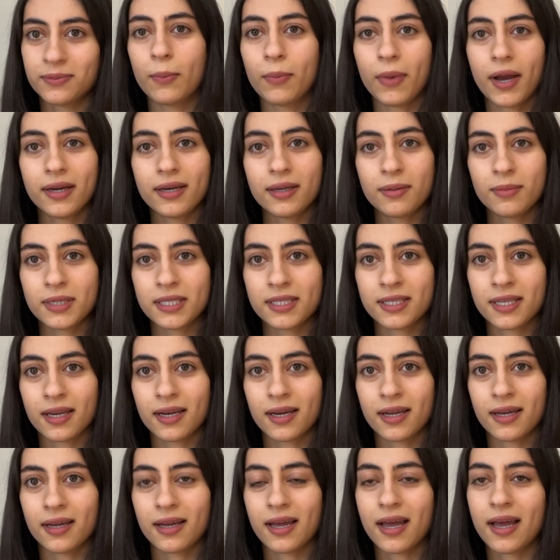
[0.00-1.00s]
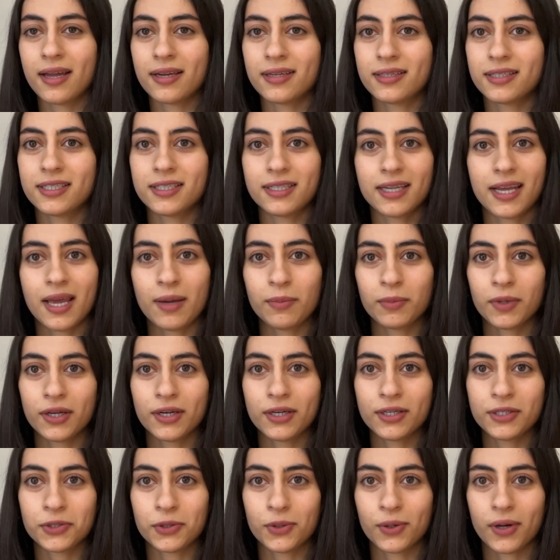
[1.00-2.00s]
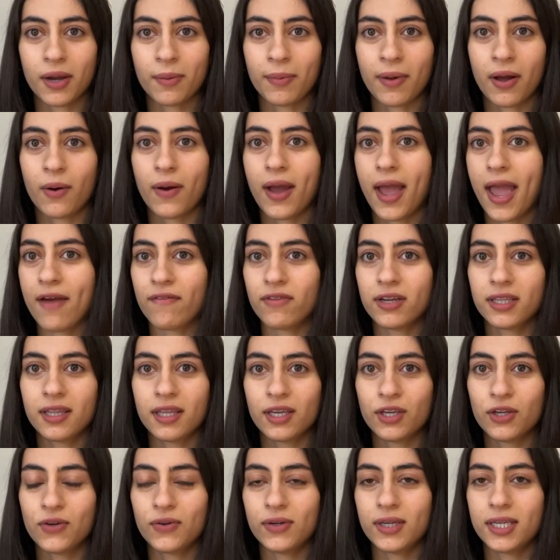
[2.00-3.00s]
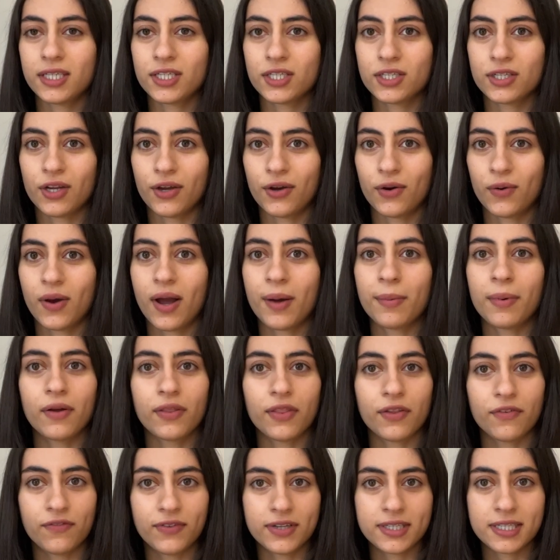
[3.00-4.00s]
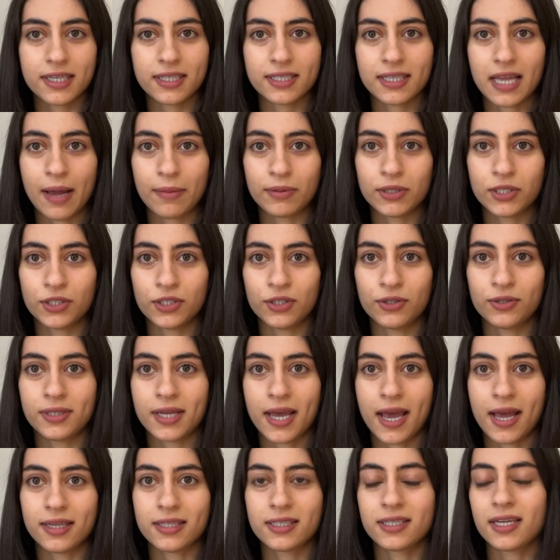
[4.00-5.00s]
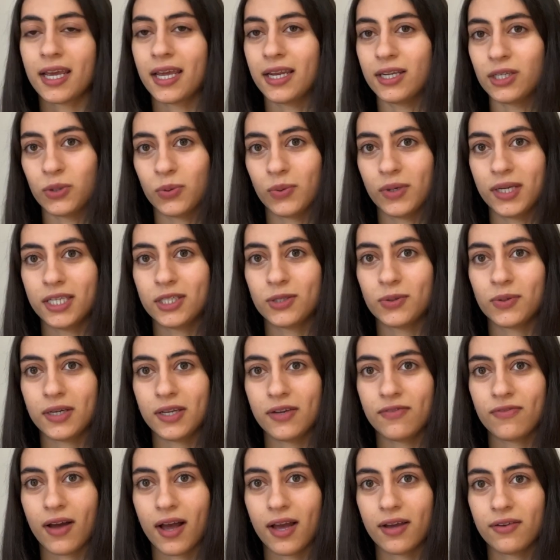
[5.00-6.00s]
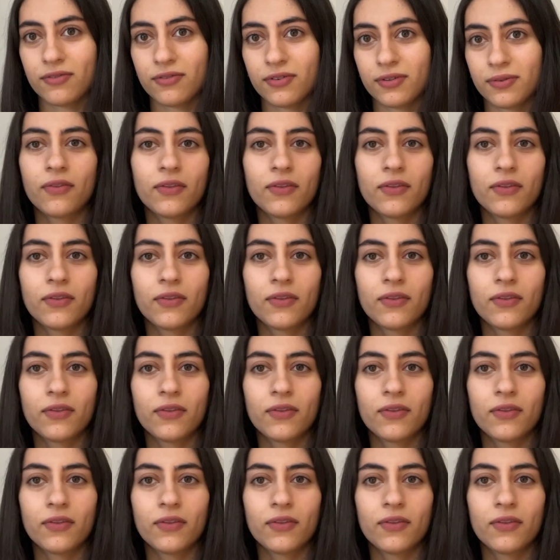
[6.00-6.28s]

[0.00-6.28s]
My name is Sana and today I'm going to talk about everything you need to know about the physics aptitude test in 2025.